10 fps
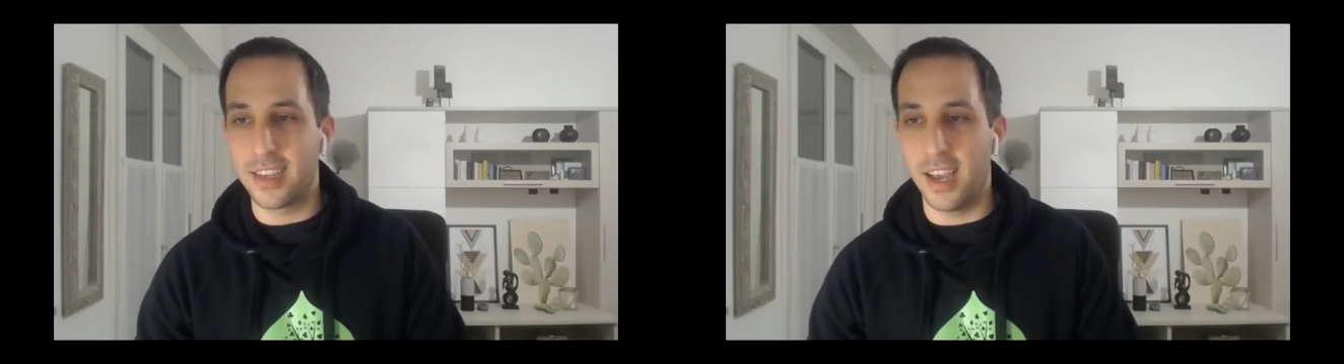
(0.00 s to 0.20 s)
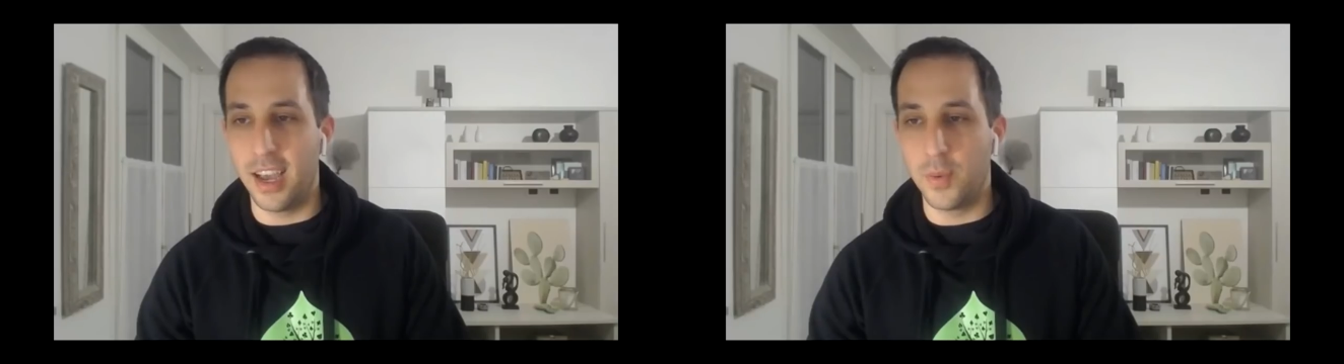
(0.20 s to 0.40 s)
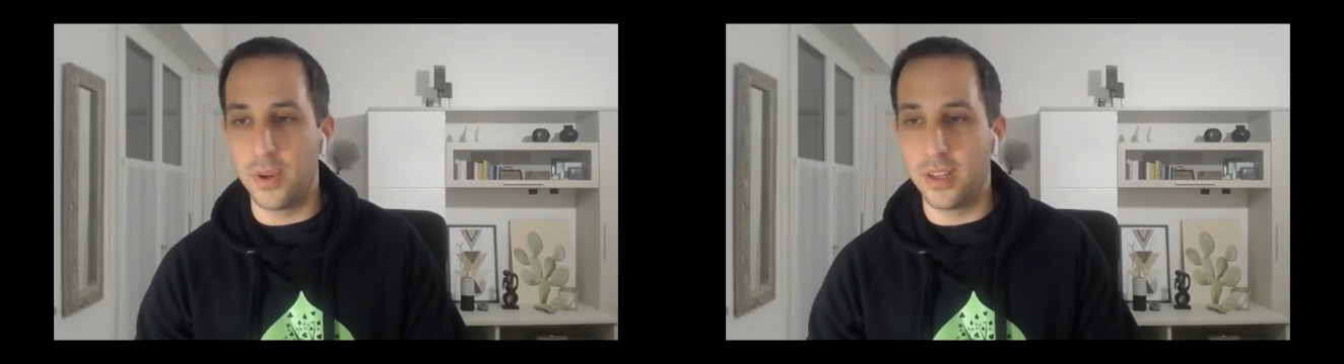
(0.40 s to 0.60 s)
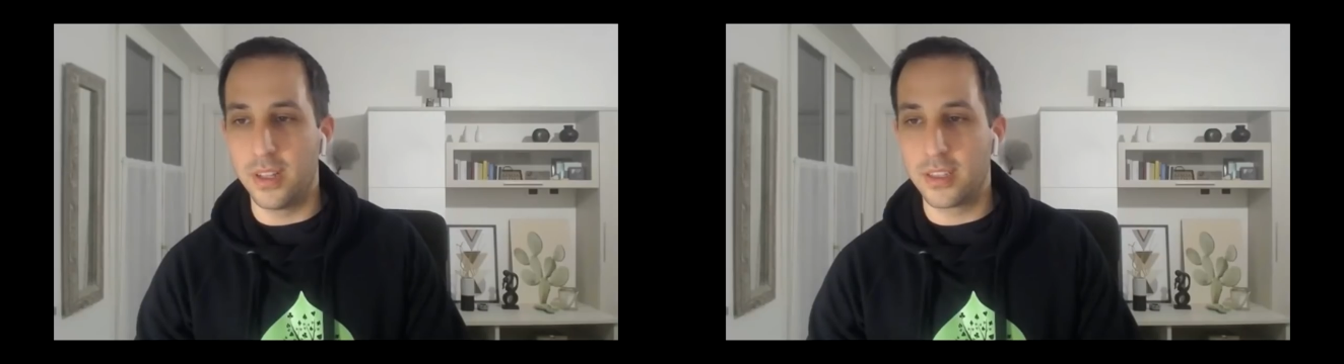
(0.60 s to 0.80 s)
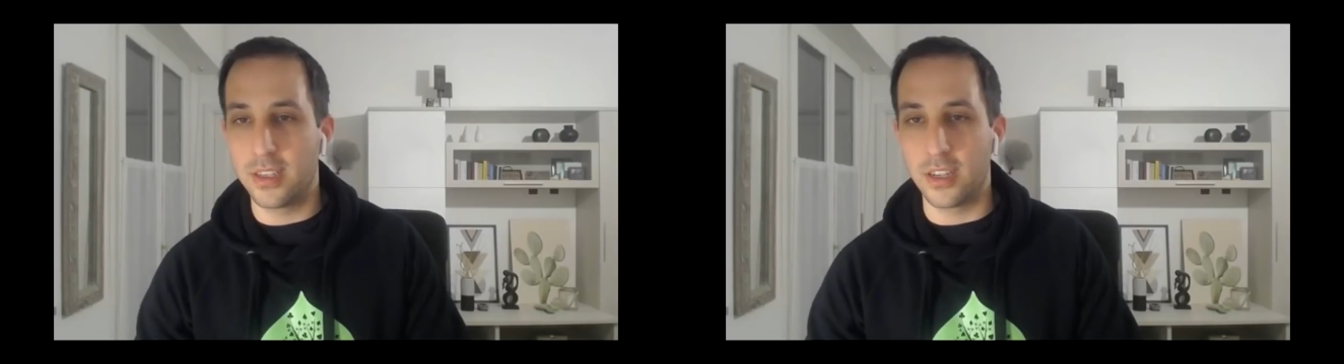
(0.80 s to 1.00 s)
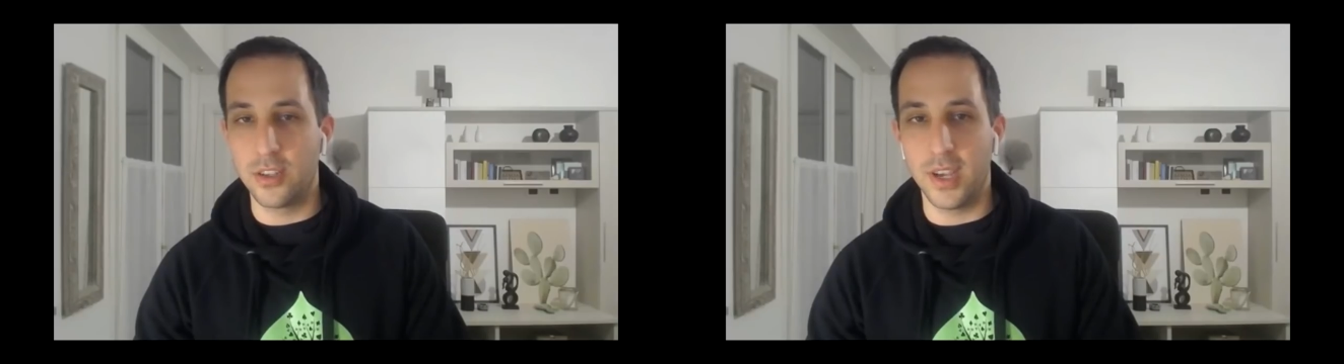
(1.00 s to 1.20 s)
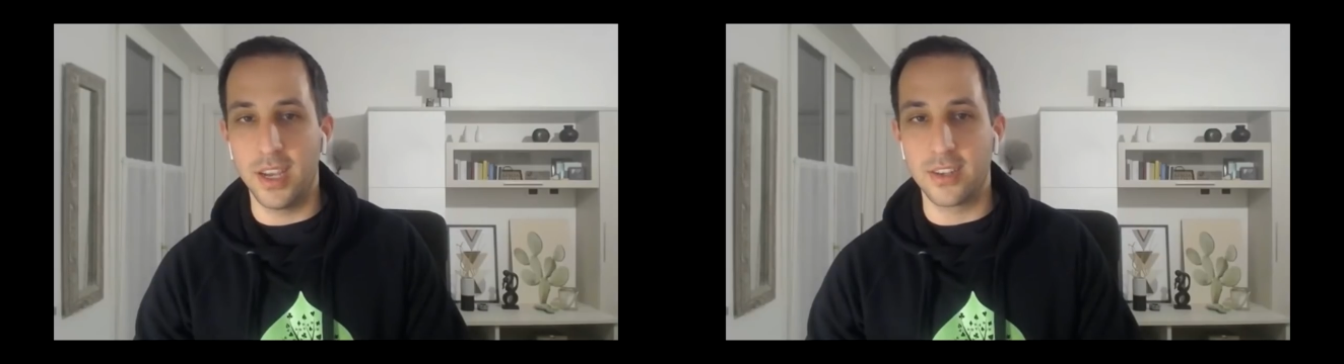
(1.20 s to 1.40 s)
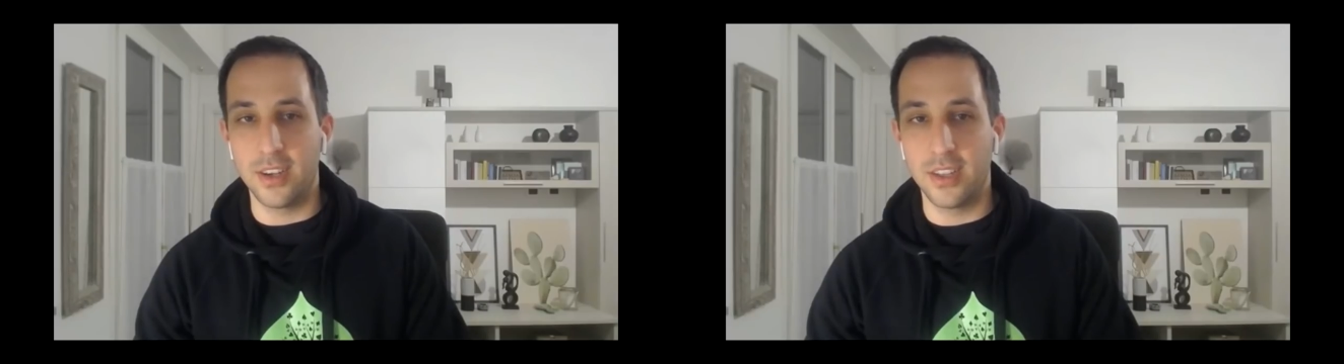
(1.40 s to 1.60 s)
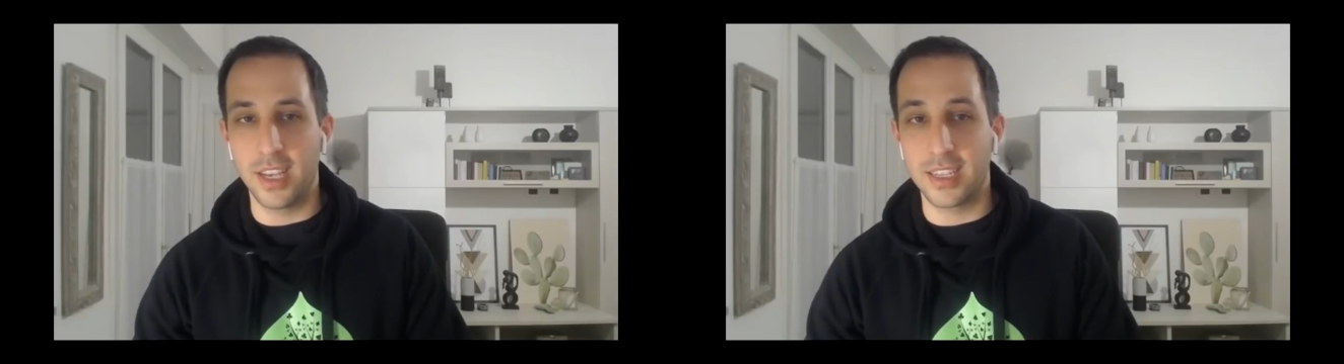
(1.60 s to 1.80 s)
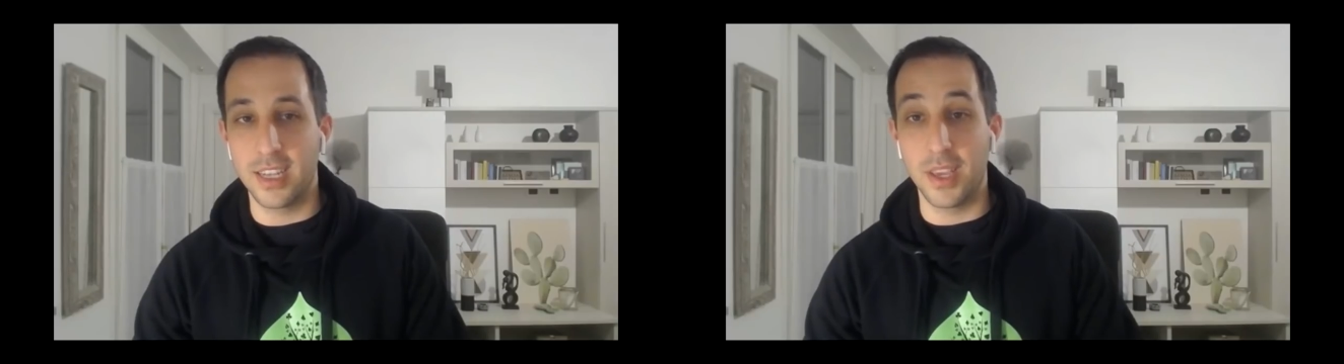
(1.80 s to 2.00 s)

I will talk to you guys all next time.